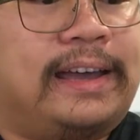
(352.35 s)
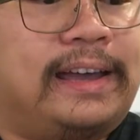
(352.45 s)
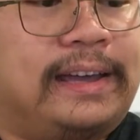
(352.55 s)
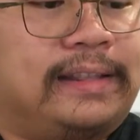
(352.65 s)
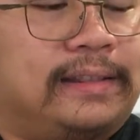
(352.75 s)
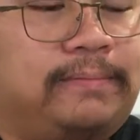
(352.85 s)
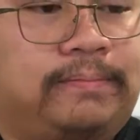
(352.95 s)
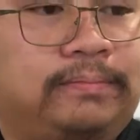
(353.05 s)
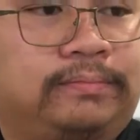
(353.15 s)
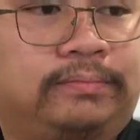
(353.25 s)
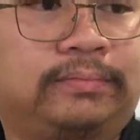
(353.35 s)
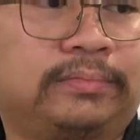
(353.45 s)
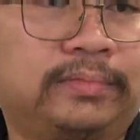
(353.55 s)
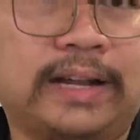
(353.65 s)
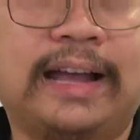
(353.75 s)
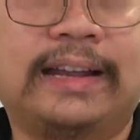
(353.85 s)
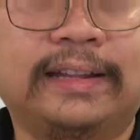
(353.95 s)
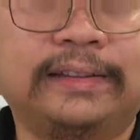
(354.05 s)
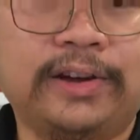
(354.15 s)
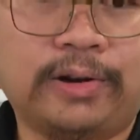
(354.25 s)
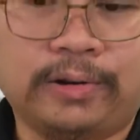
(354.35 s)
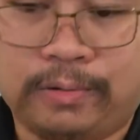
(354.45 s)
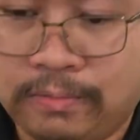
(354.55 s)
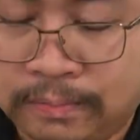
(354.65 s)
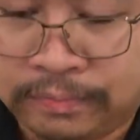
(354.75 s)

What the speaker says: And I let go.